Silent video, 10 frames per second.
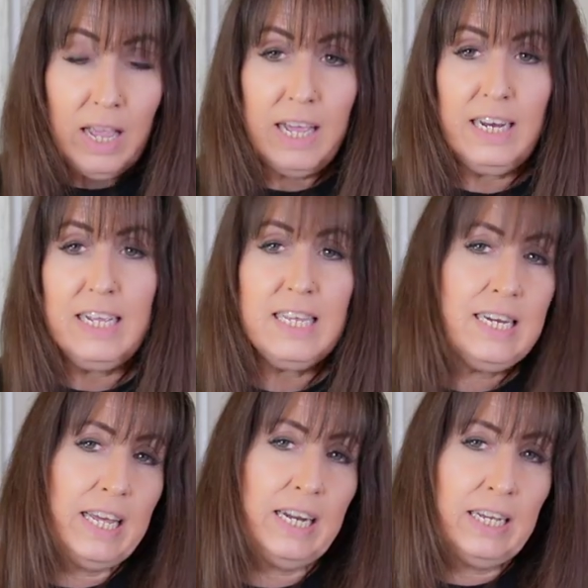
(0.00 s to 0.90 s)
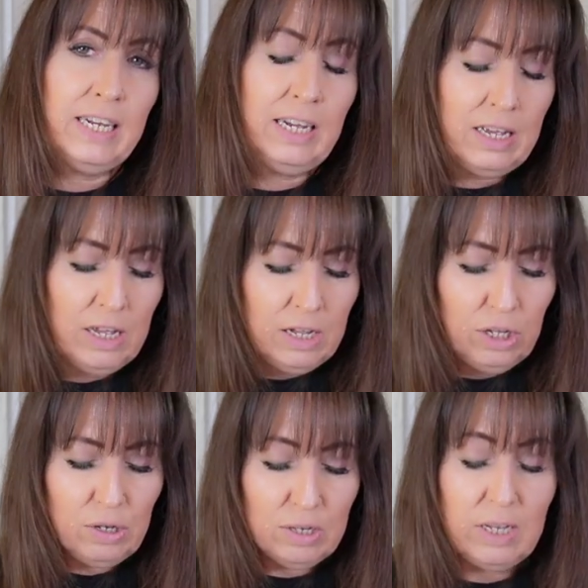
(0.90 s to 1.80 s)
It is knitted
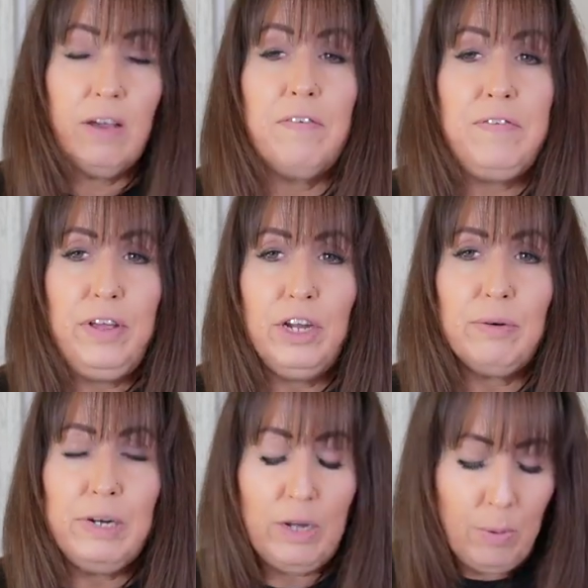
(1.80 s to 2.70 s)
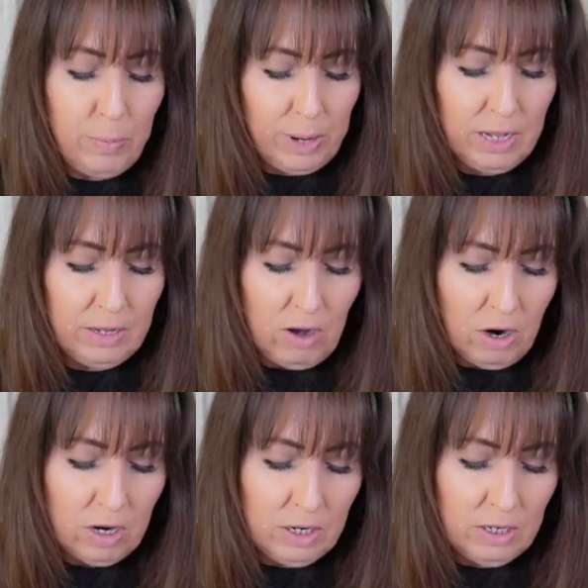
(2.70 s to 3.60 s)
using fingering weight
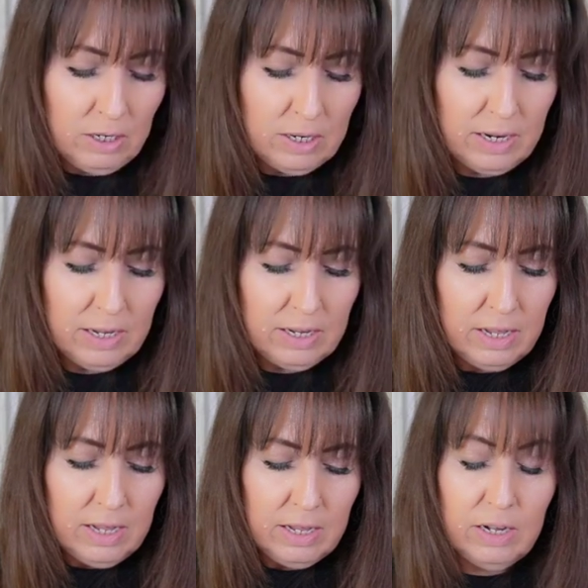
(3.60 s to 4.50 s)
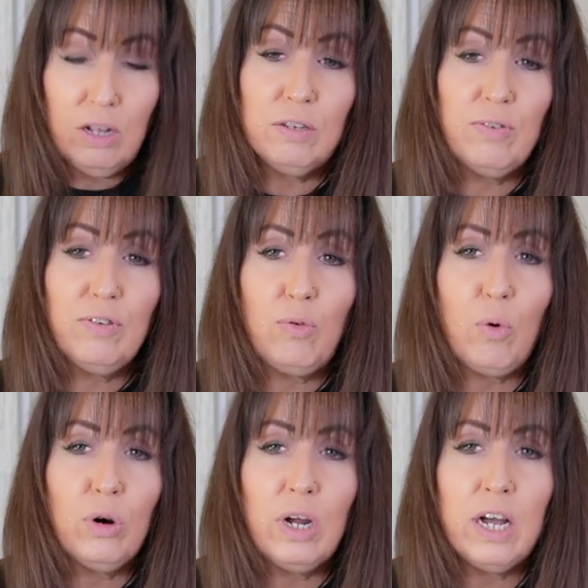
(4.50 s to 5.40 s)
yarn. It calls for
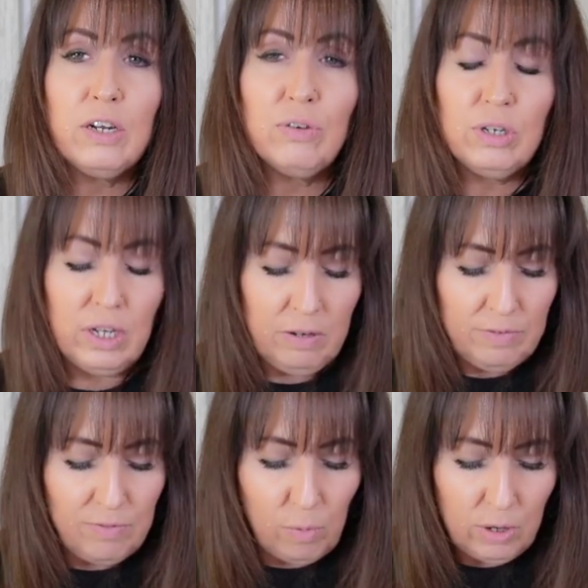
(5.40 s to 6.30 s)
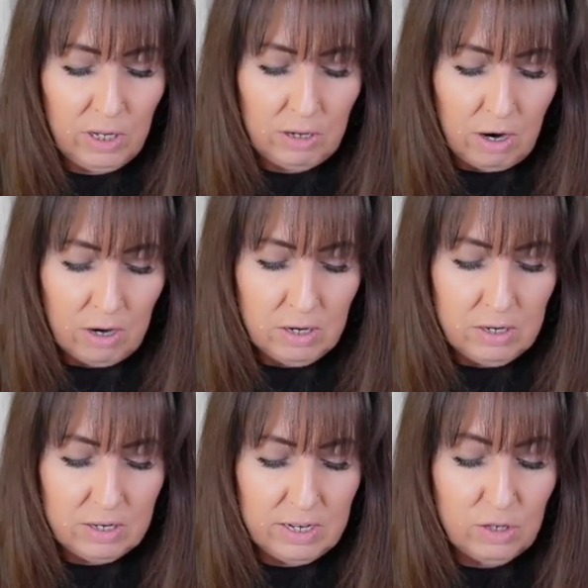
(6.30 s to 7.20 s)
440
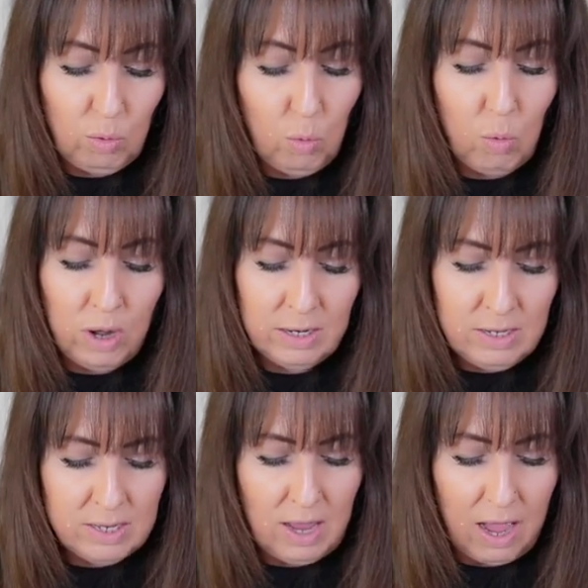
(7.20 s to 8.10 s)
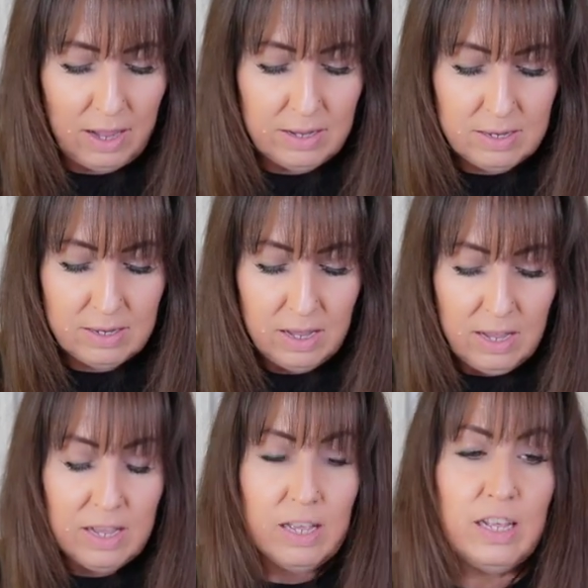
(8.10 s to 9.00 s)
yards. It's one size.
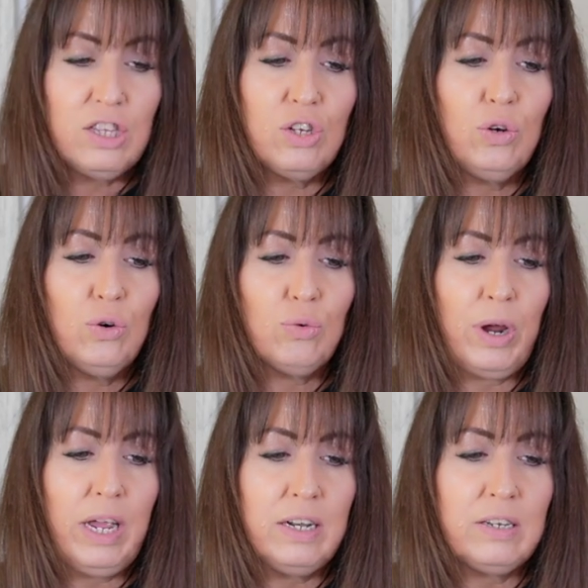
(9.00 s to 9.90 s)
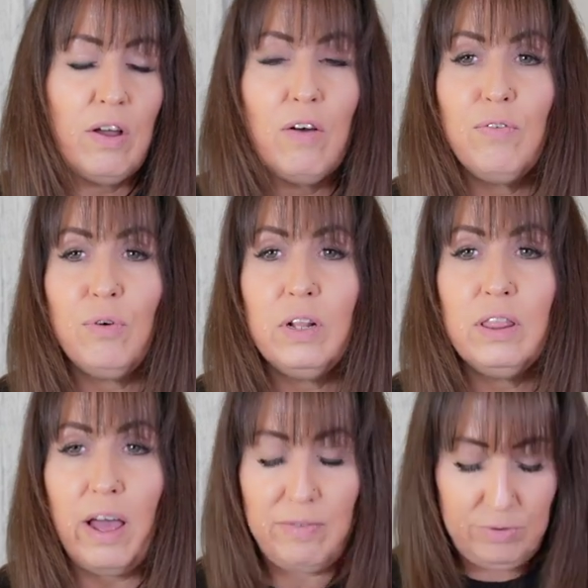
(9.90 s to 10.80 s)
It's great for
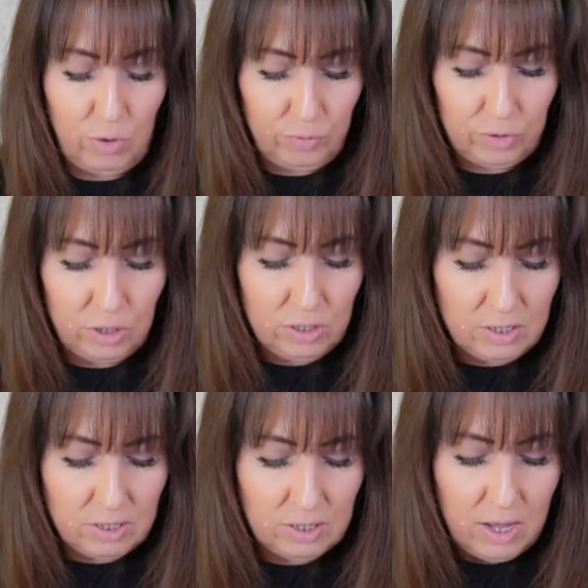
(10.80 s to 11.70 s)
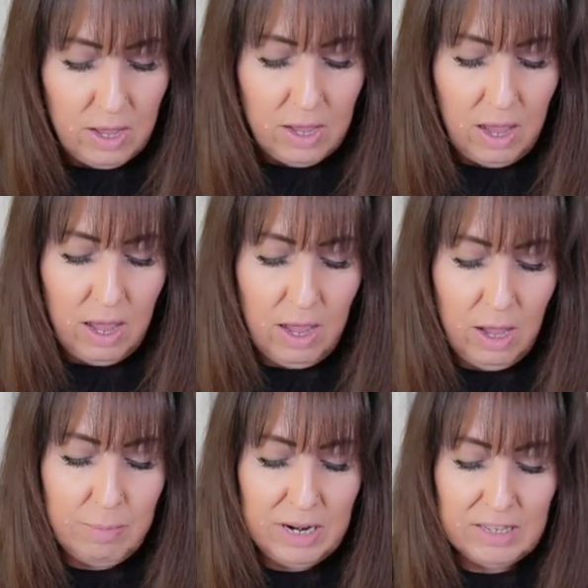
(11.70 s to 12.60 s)
leftovers,
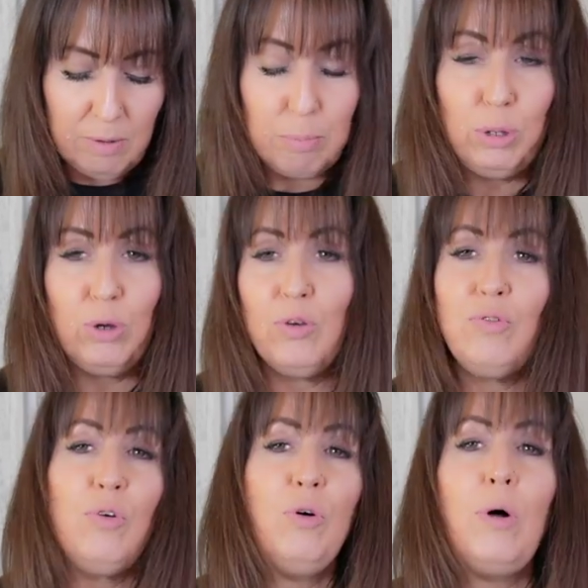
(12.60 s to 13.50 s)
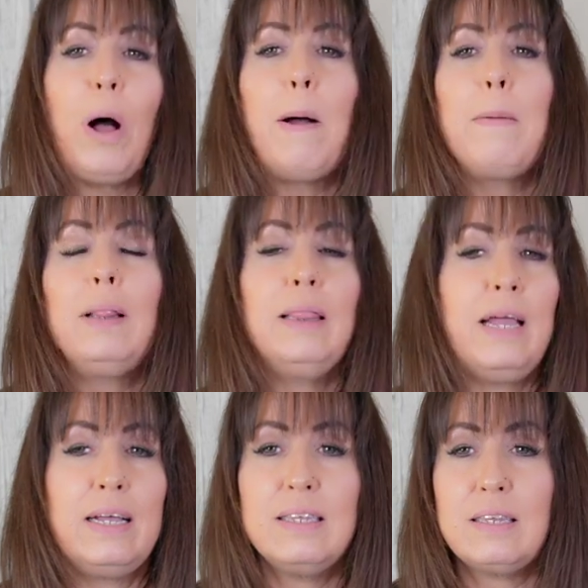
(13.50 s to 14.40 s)
and it's a beautiful
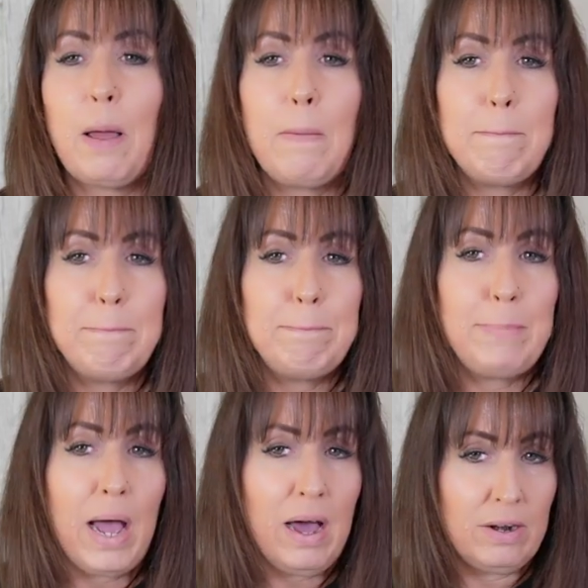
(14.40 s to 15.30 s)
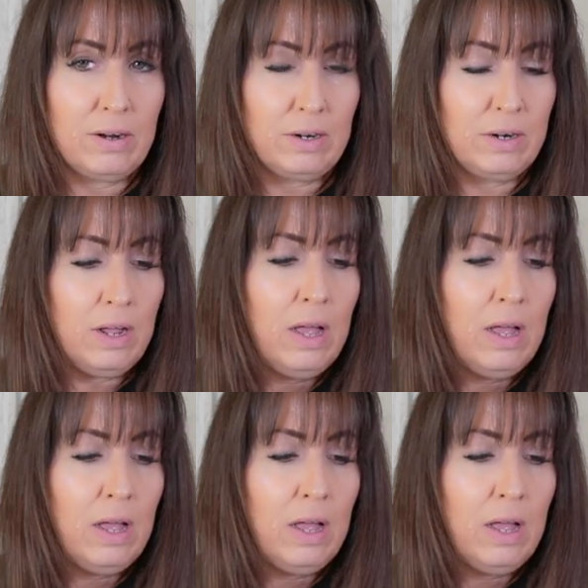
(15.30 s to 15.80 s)
lace pattern.